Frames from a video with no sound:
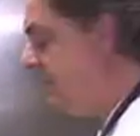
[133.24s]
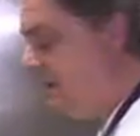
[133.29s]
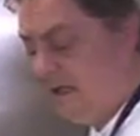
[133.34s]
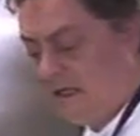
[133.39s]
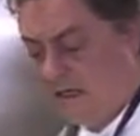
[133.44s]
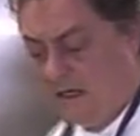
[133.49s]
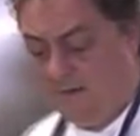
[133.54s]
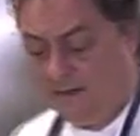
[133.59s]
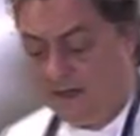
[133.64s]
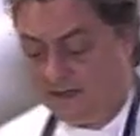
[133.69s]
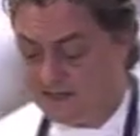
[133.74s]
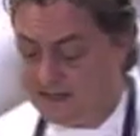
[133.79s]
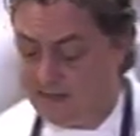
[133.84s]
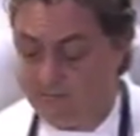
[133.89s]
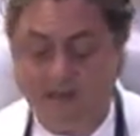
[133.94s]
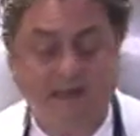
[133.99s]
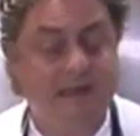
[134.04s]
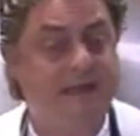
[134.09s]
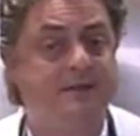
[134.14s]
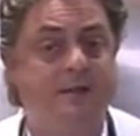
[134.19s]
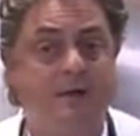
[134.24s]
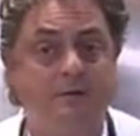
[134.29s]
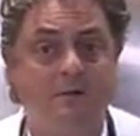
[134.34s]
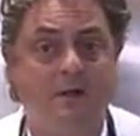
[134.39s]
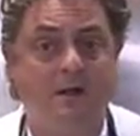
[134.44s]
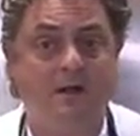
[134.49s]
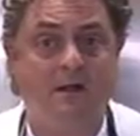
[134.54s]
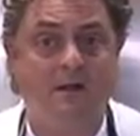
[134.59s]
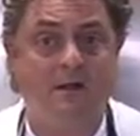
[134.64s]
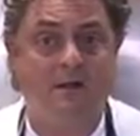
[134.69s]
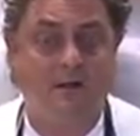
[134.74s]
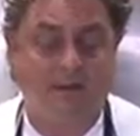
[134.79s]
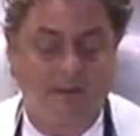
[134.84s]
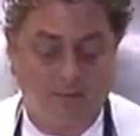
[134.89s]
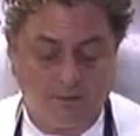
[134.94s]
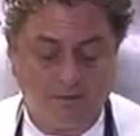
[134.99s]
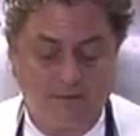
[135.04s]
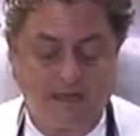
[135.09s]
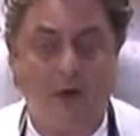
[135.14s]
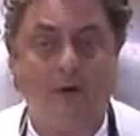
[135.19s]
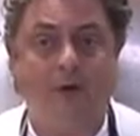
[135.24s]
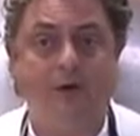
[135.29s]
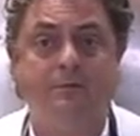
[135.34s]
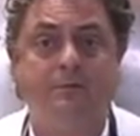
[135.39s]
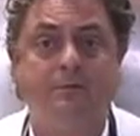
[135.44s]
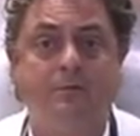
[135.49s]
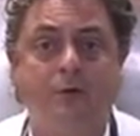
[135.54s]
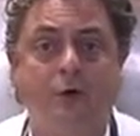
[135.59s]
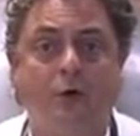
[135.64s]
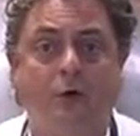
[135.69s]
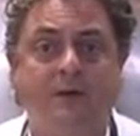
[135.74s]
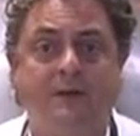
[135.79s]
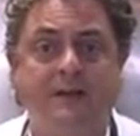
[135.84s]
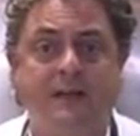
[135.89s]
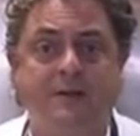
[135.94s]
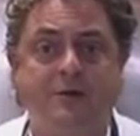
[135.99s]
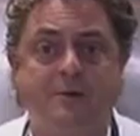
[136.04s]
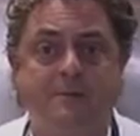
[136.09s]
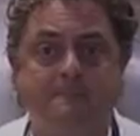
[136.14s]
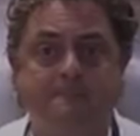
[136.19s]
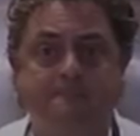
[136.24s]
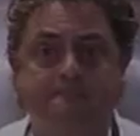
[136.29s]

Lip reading: and that's it really. So I think we'll get on and cook the dish.